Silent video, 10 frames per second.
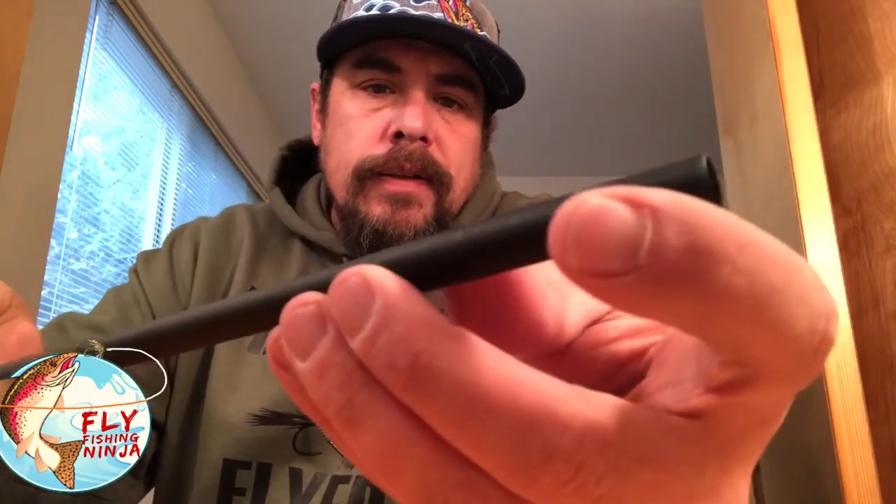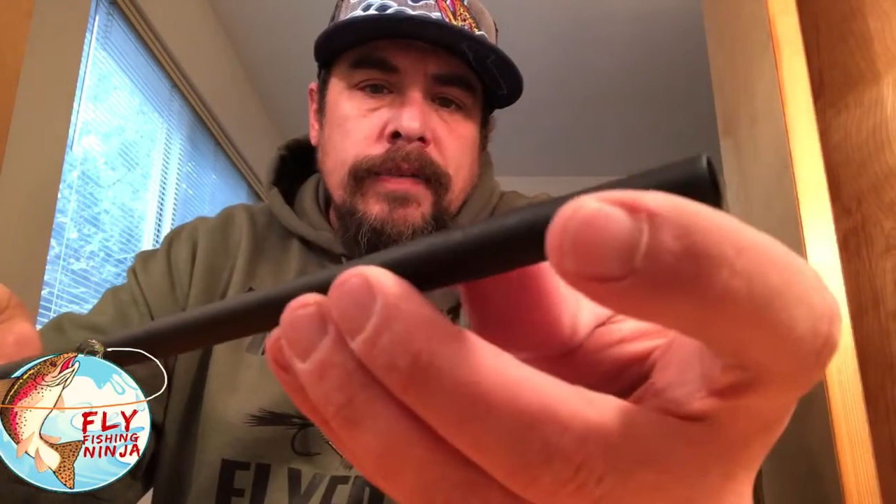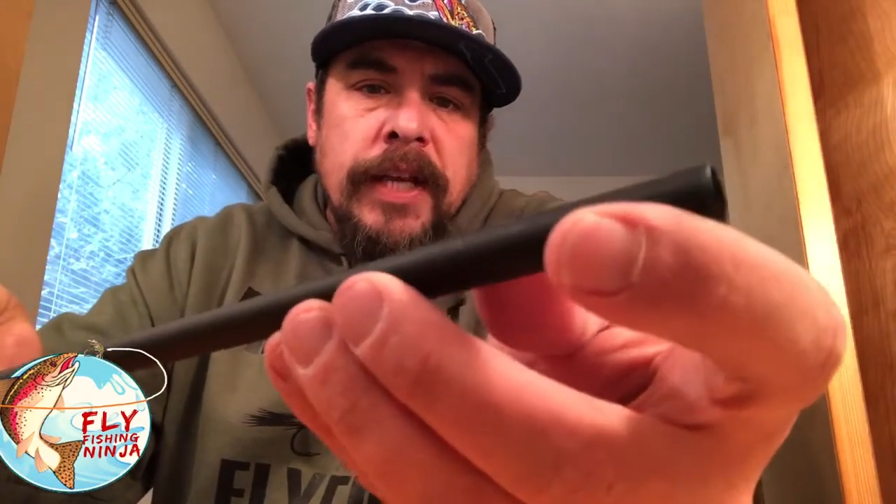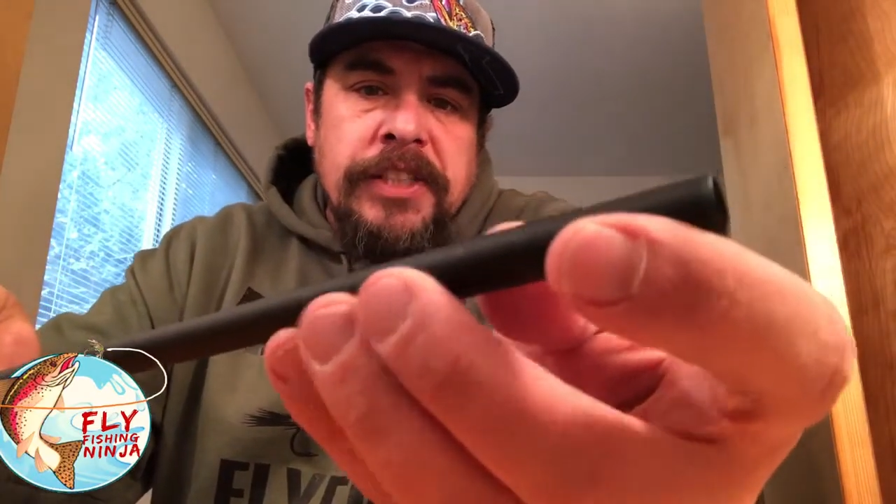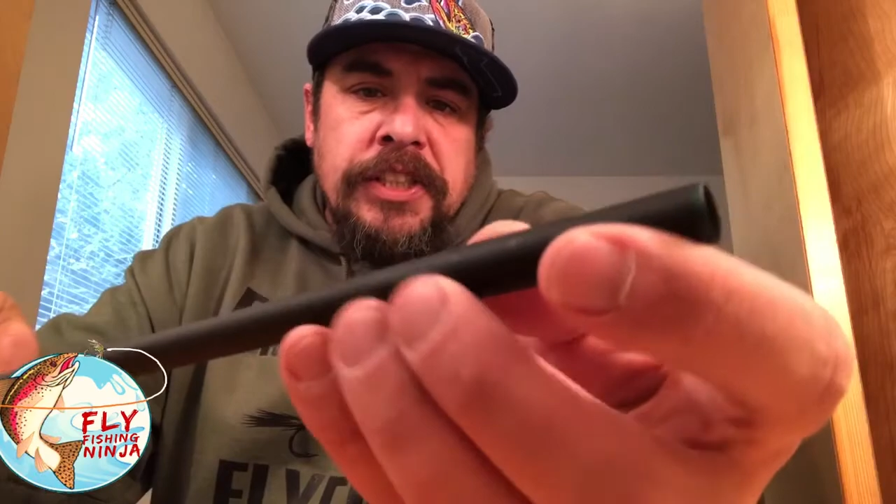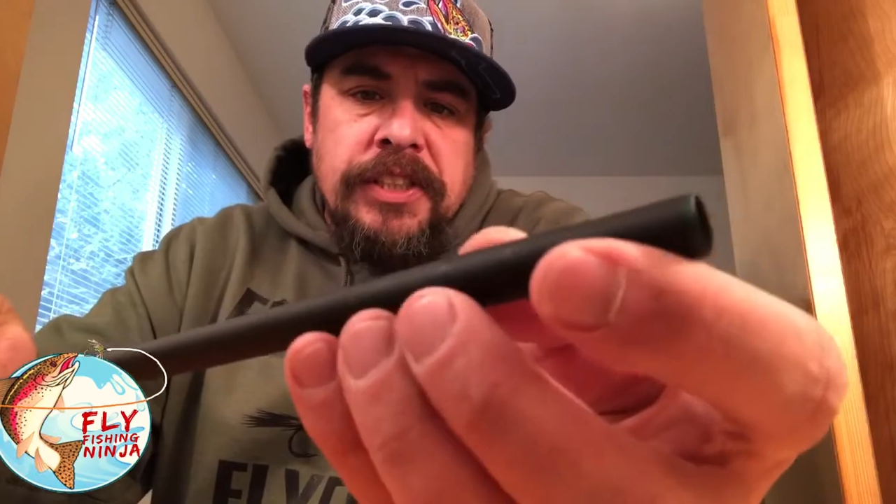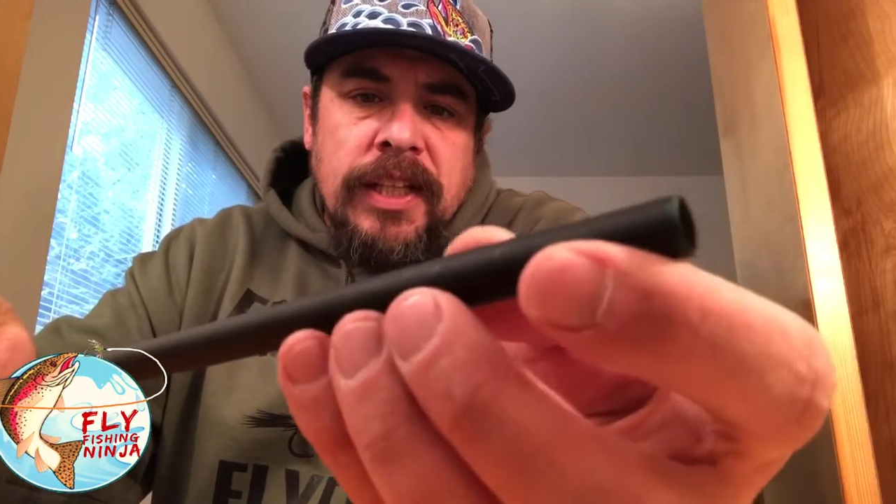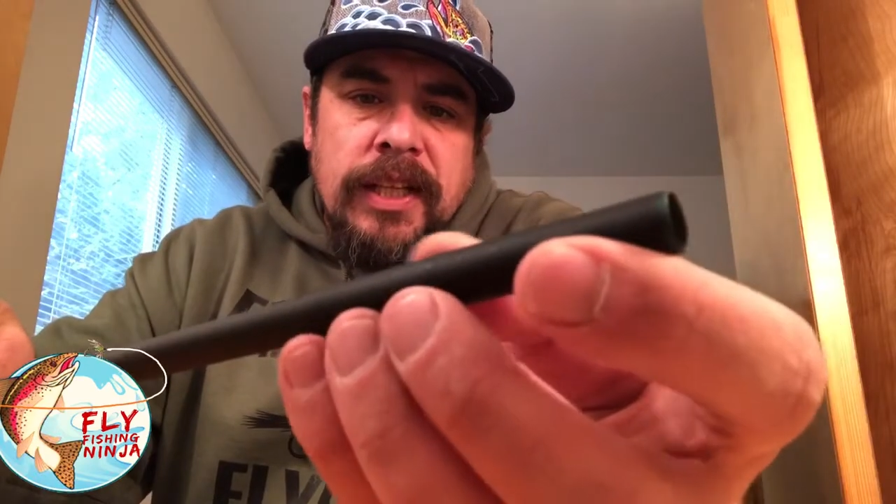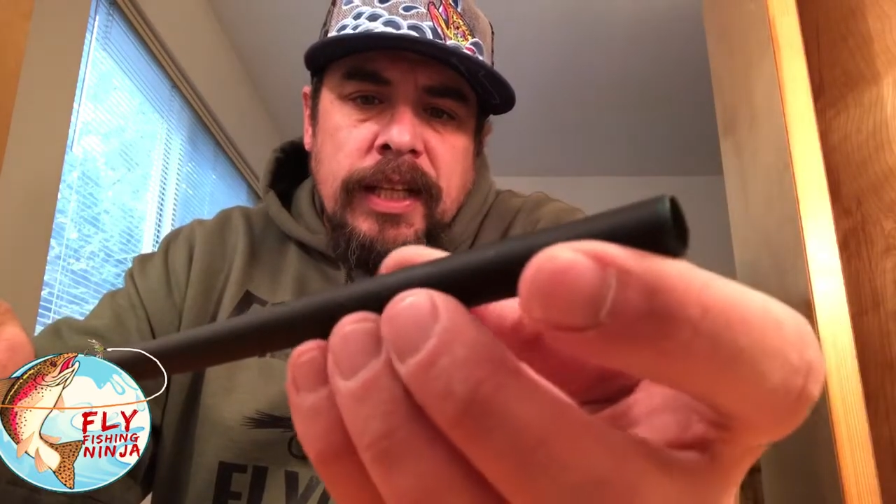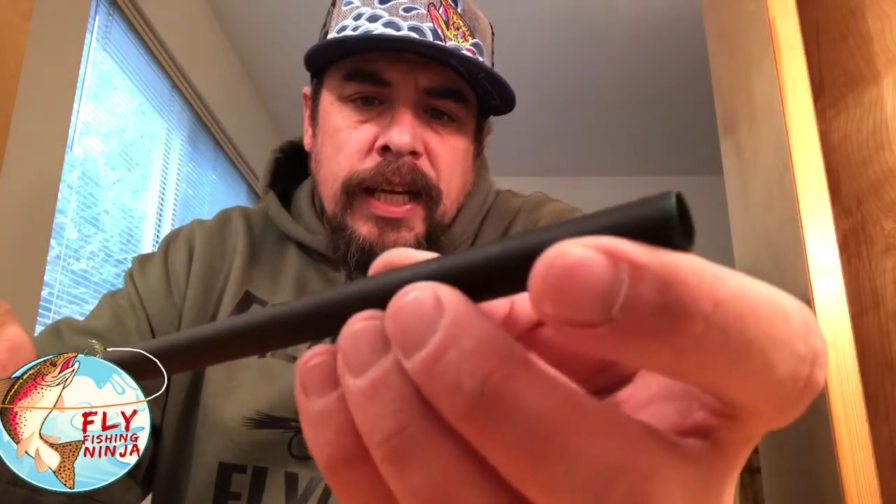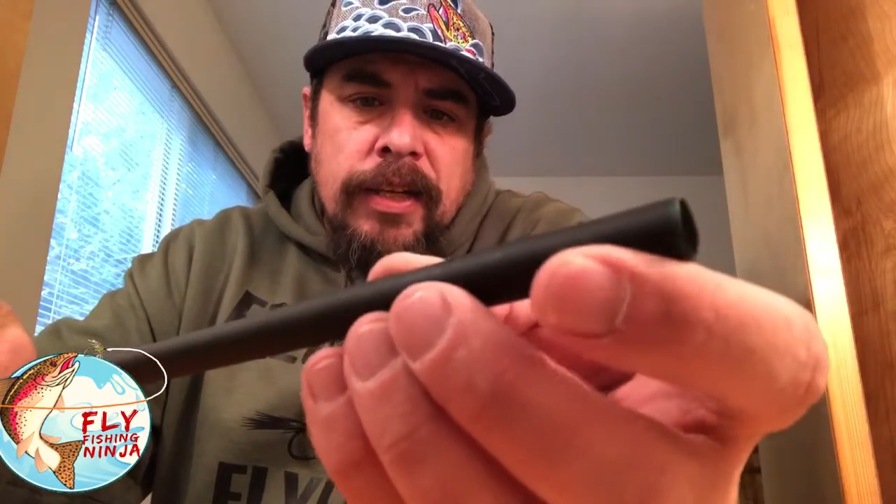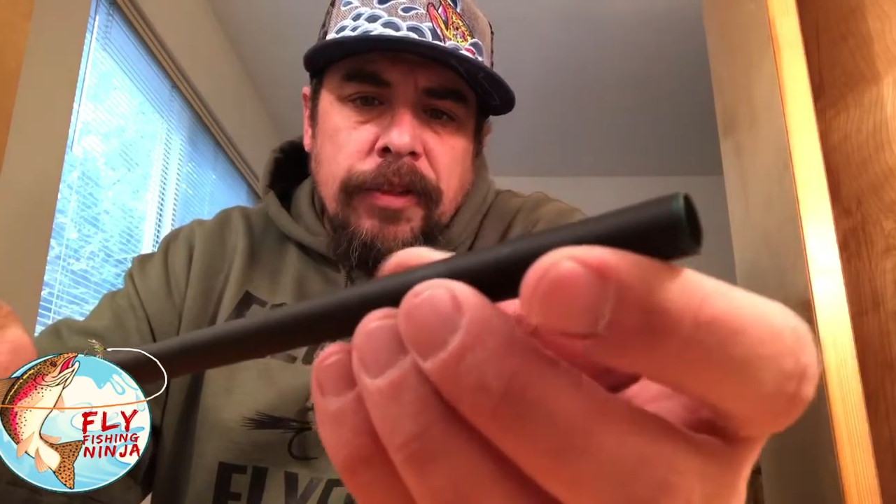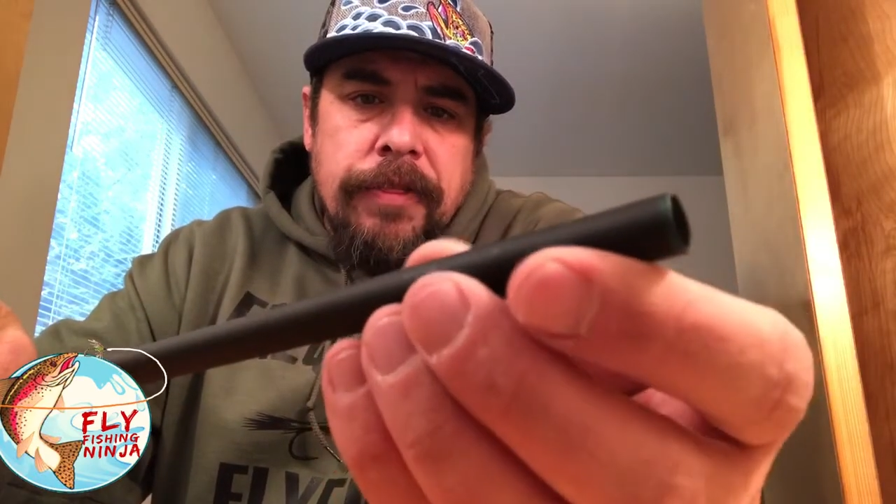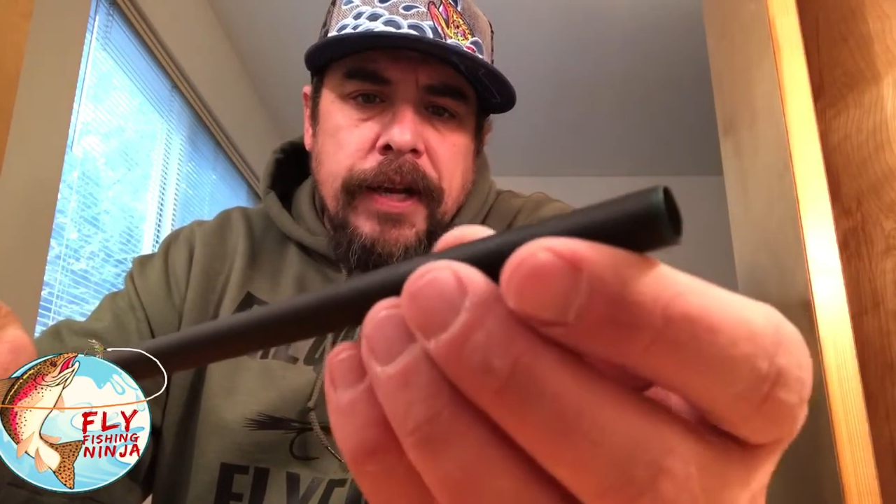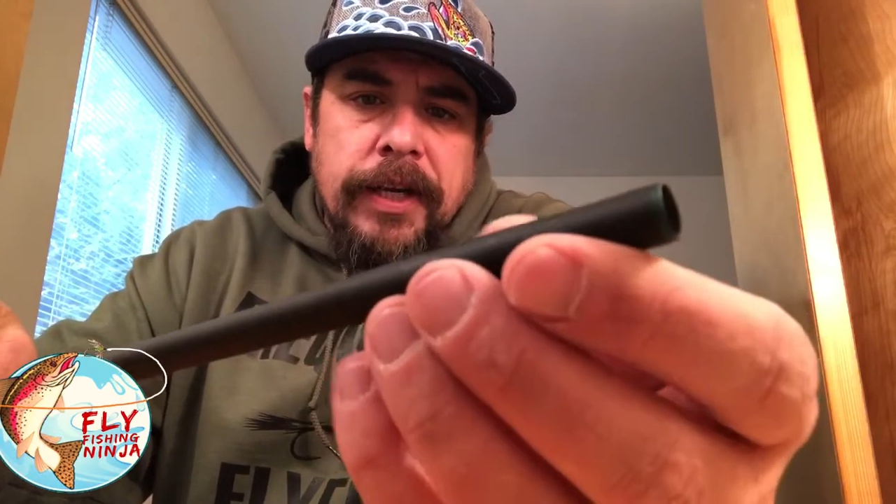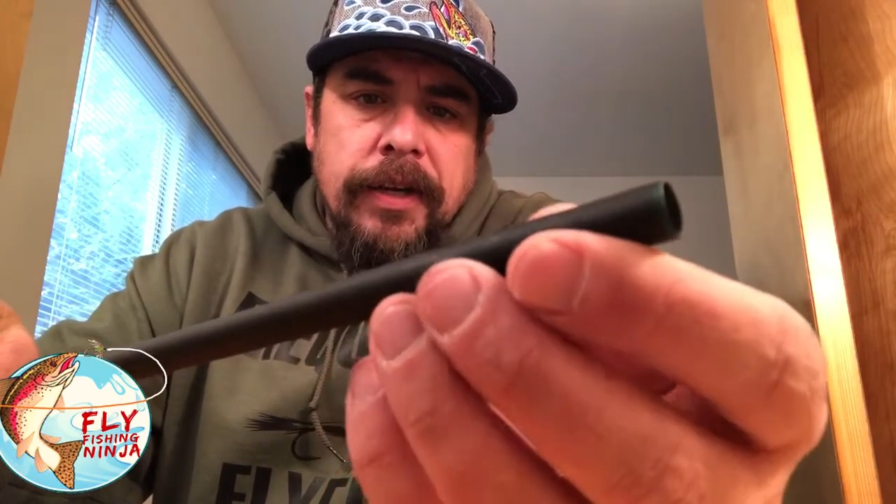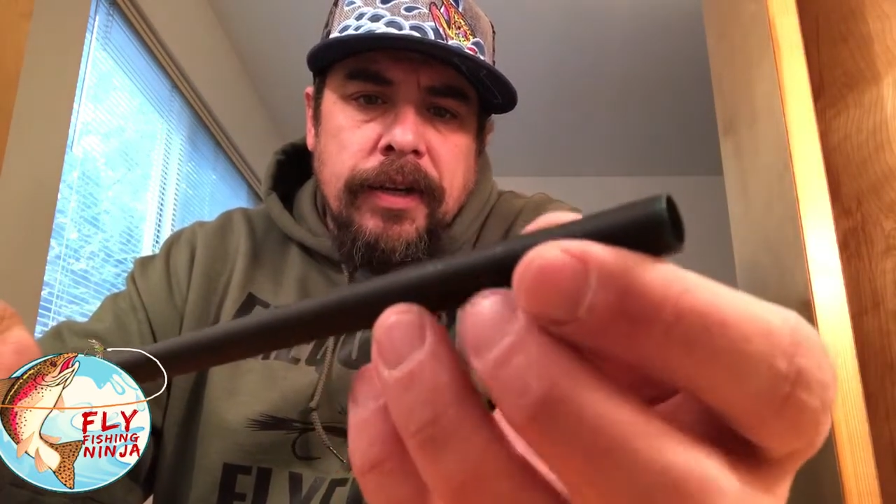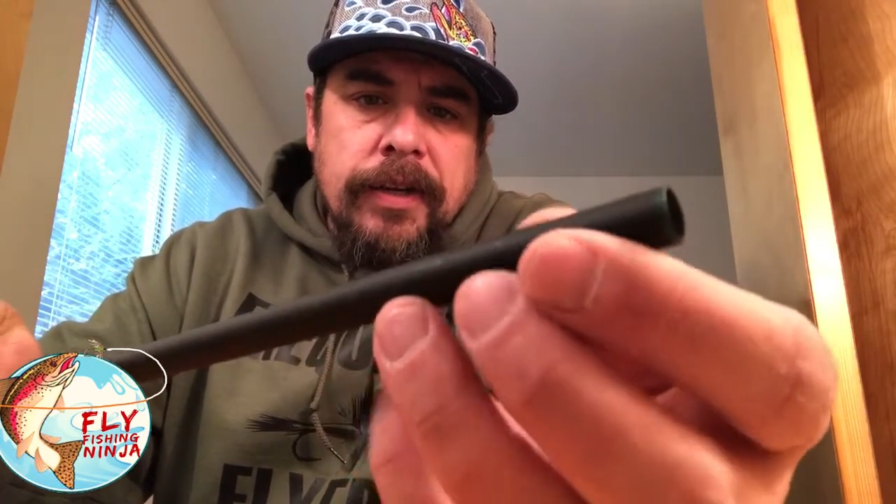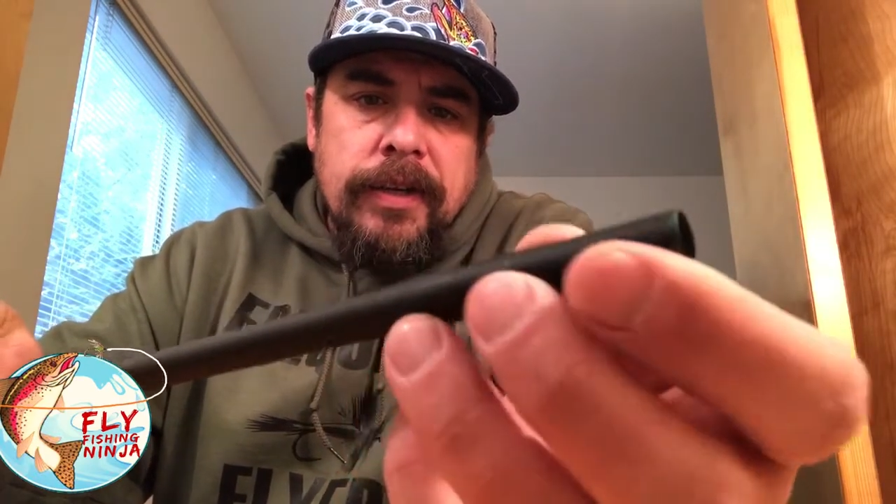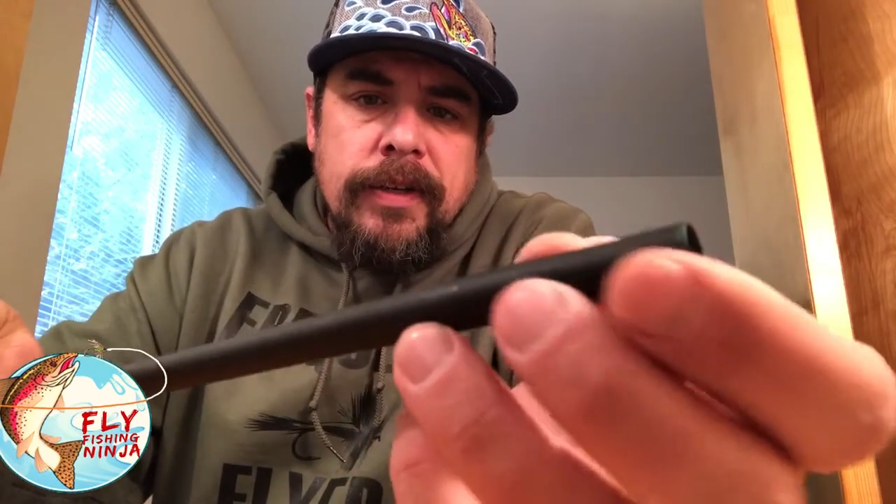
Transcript: that's just a little thicker